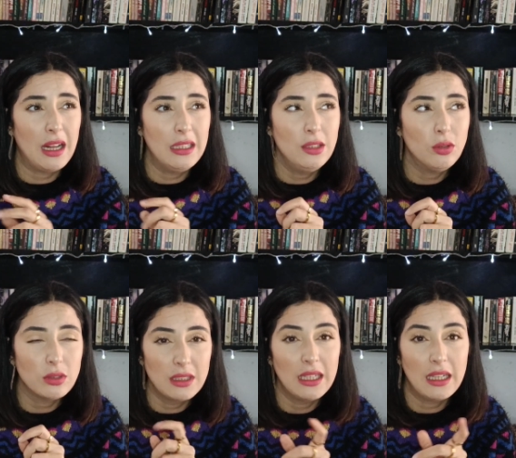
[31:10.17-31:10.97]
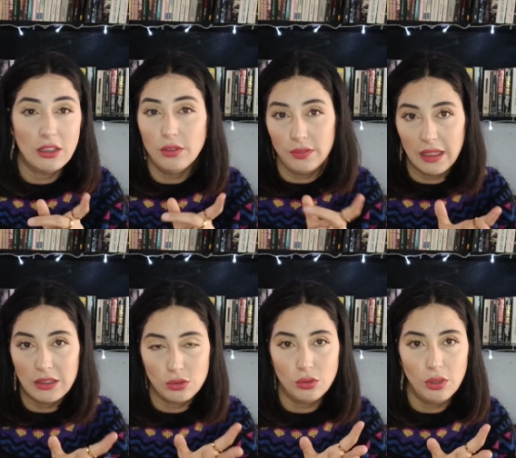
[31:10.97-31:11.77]
and he was like kind of
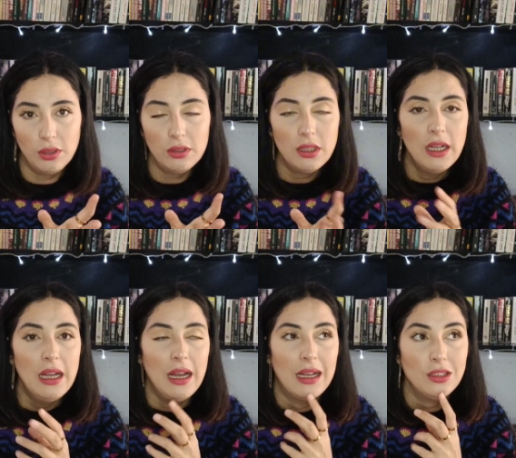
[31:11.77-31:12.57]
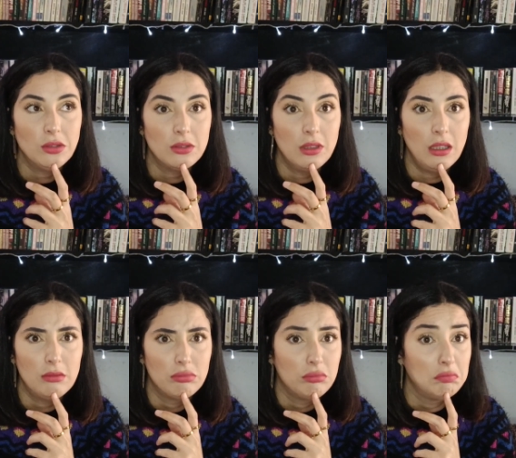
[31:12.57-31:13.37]
nice to her and she was like